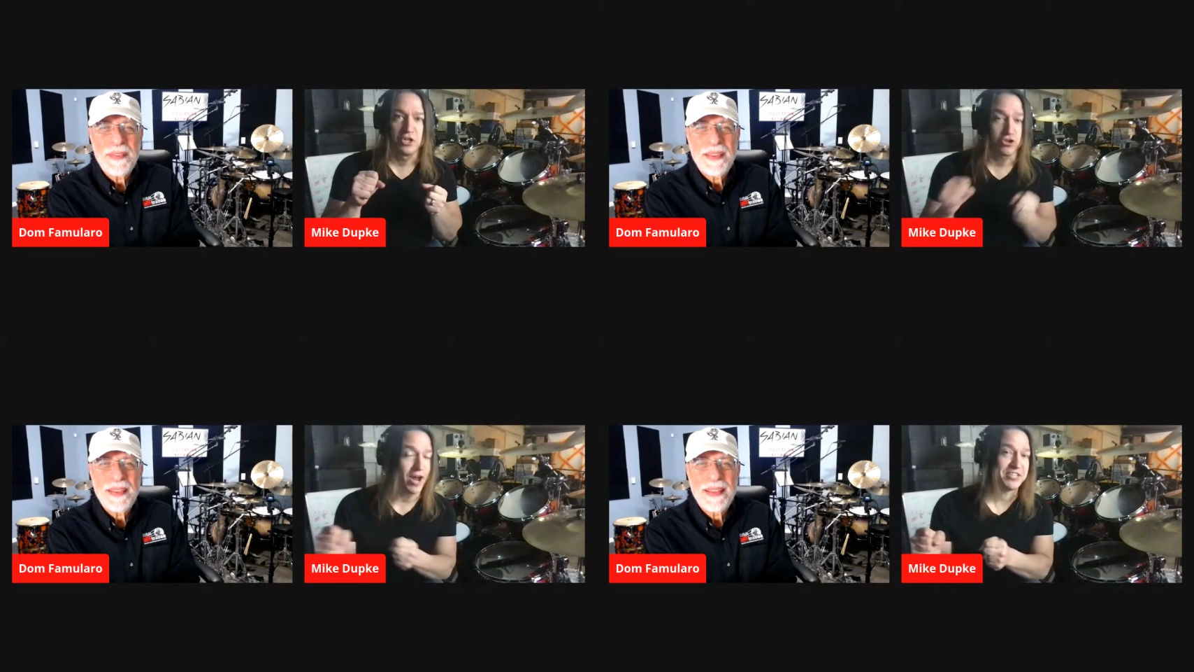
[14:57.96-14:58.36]

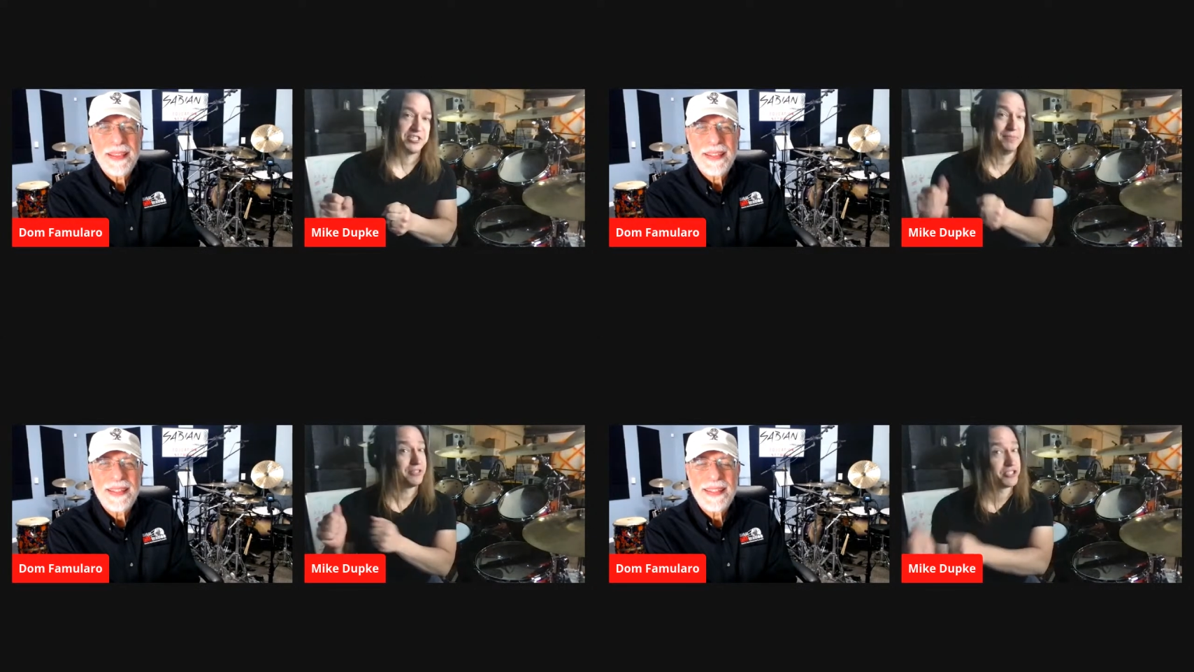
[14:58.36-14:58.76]

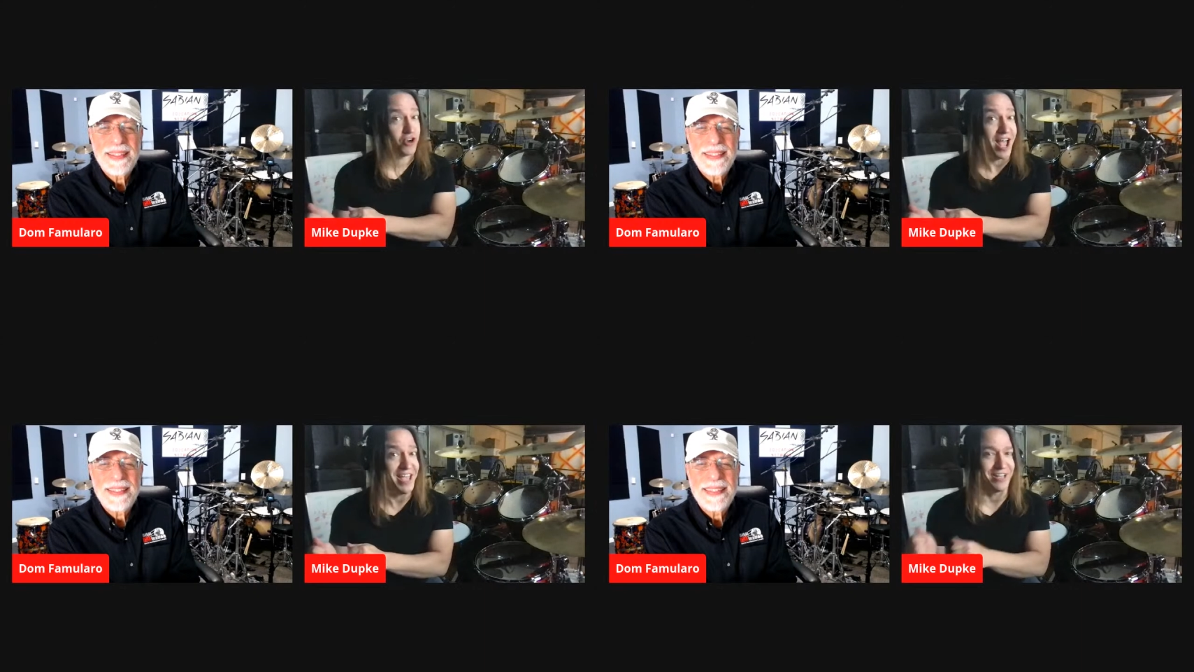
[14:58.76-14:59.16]
Speaker 1: crash cymbals,
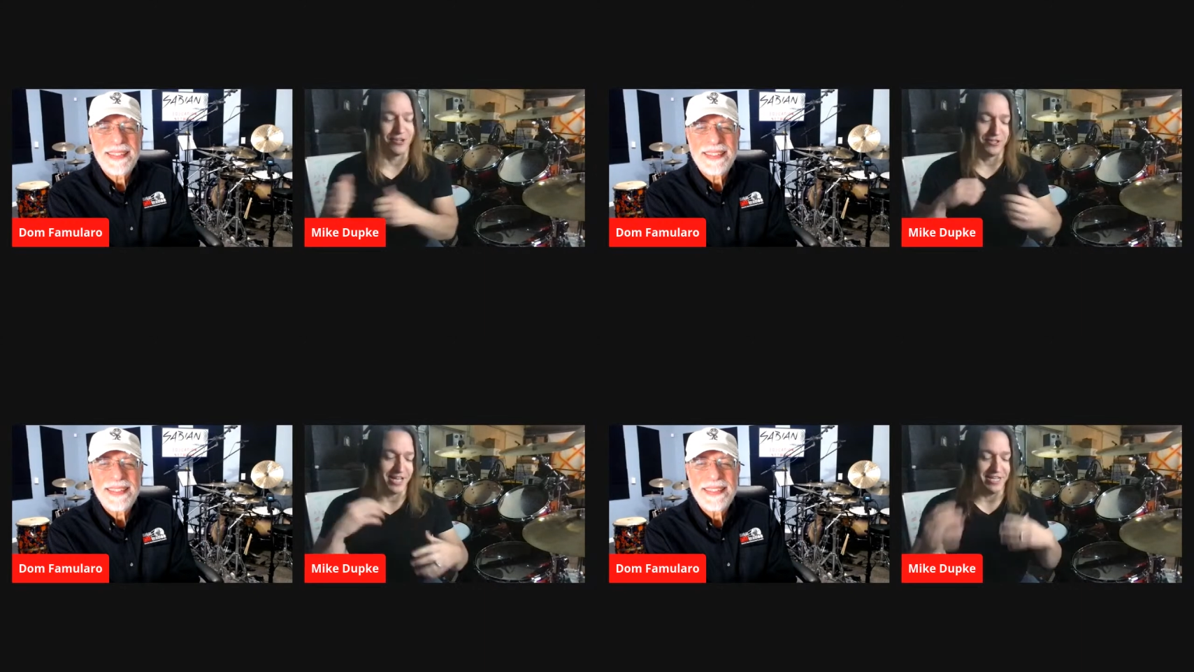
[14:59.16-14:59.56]

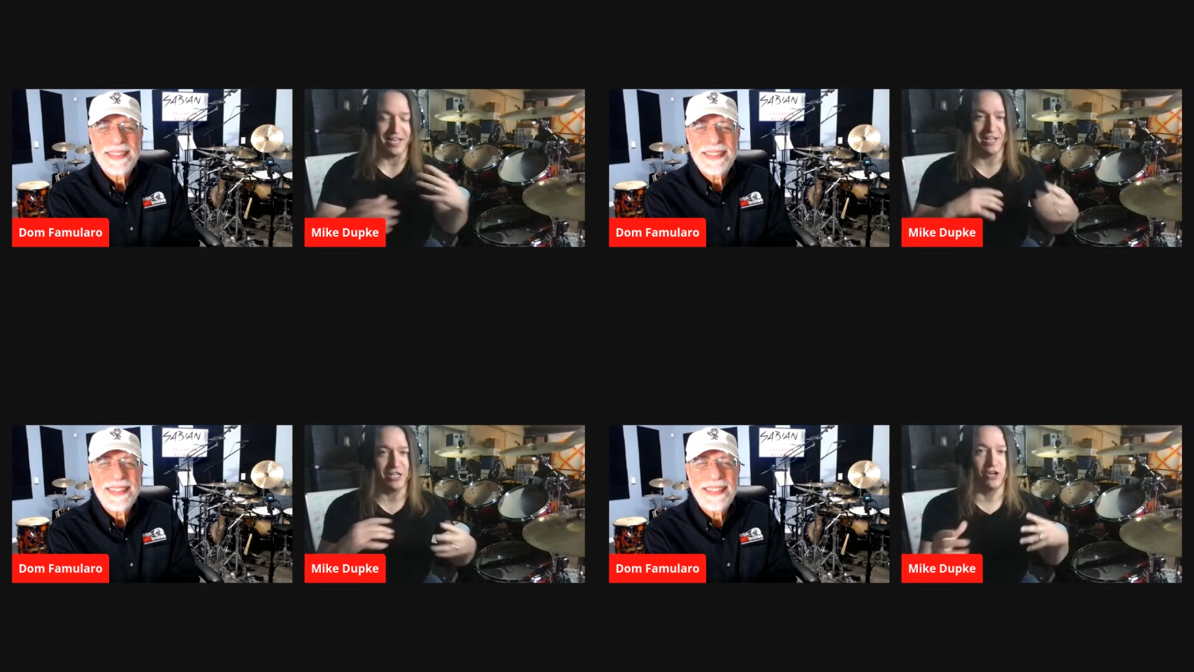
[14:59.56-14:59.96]
triangle,
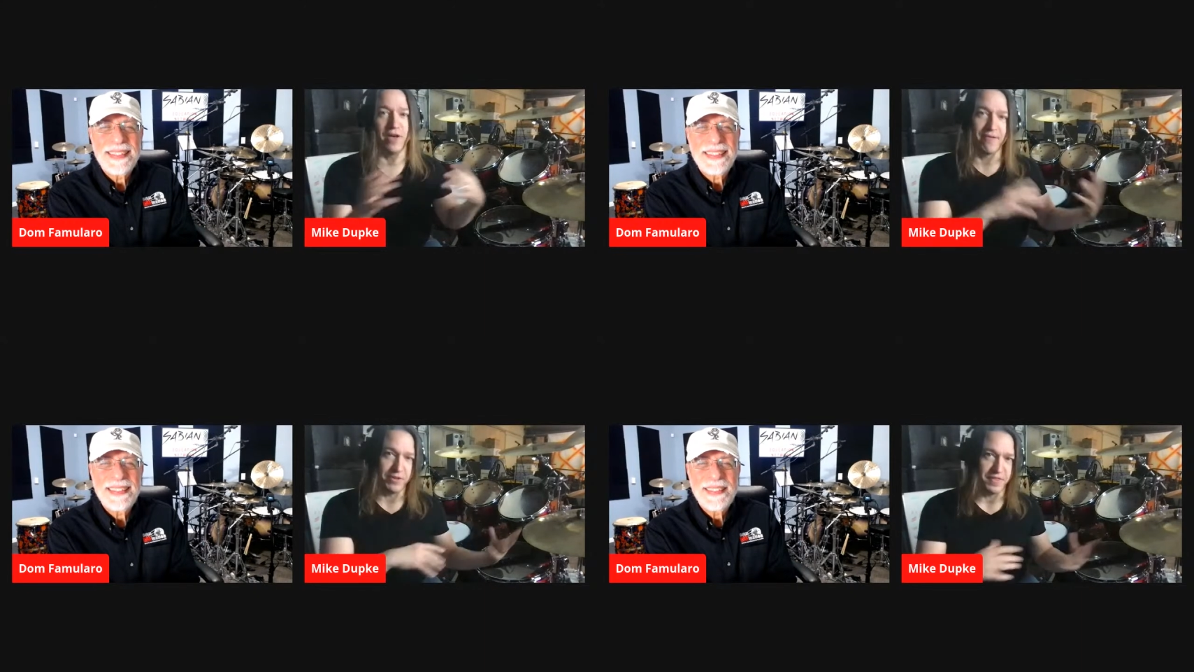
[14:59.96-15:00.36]
and and you
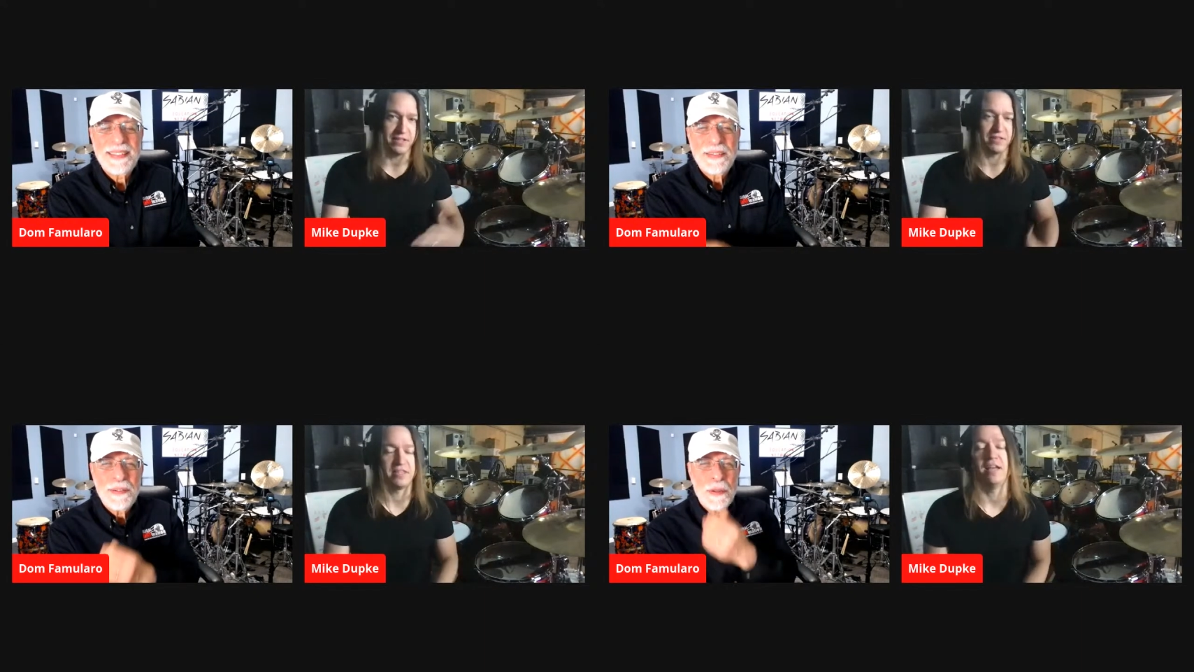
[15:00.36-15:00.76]
know
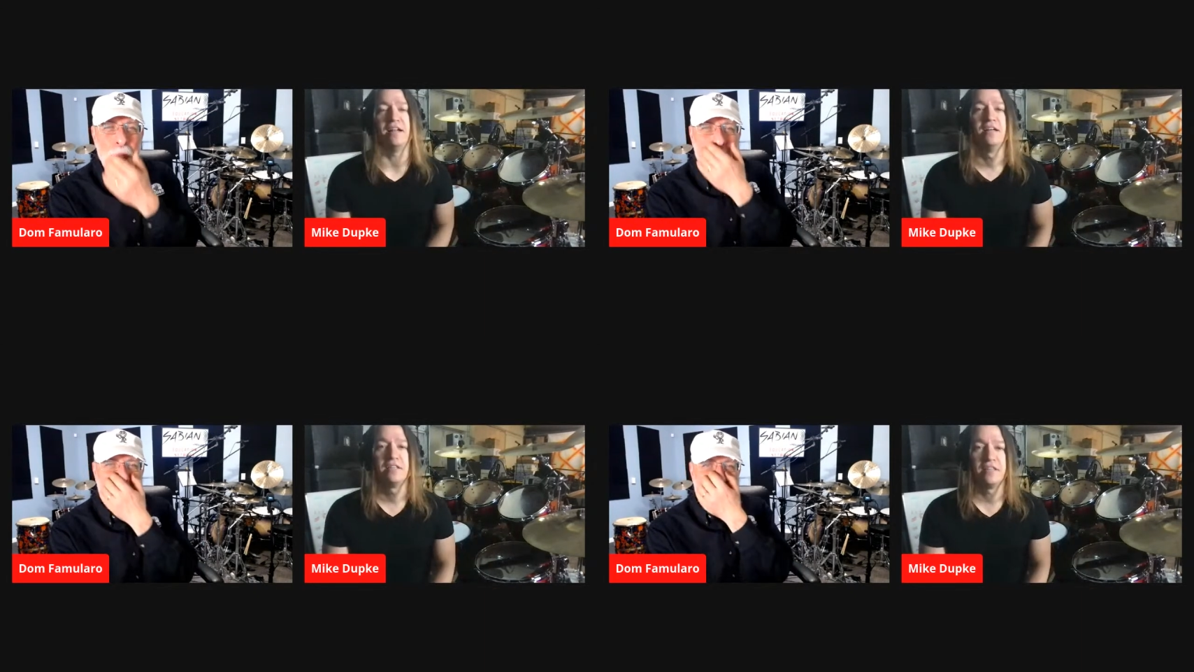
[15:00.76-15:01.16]
everything that